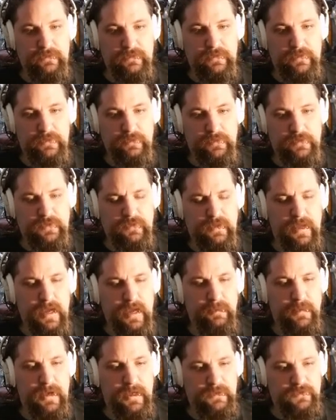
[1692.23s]
some
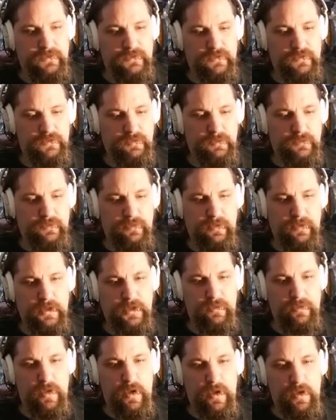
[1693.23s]
slime monsters before
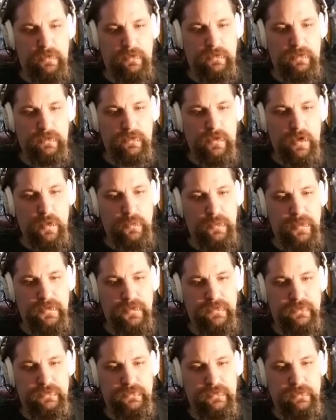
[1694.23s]
you open
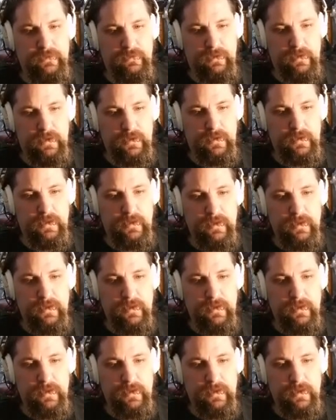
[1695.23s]
this door,